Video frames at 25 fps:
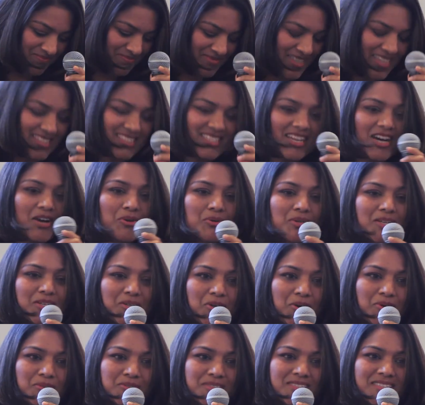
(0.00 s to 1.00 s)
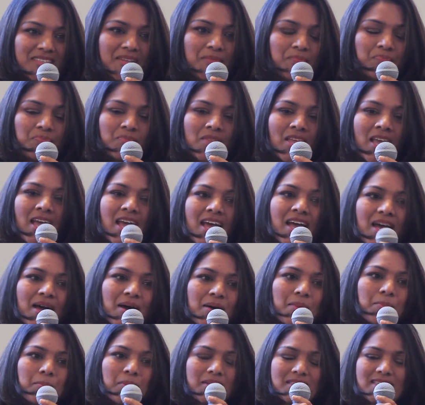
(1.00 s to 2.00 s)
That's how it goes.
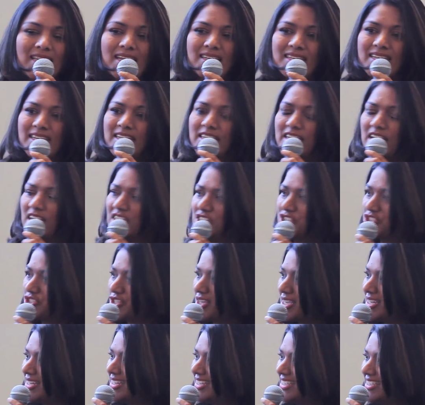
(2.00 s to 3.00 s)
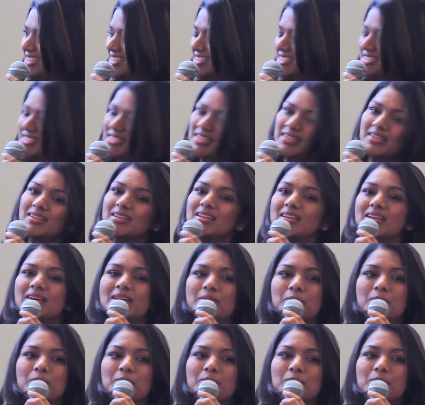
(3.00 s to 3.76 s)
But that, in a nutshell, still,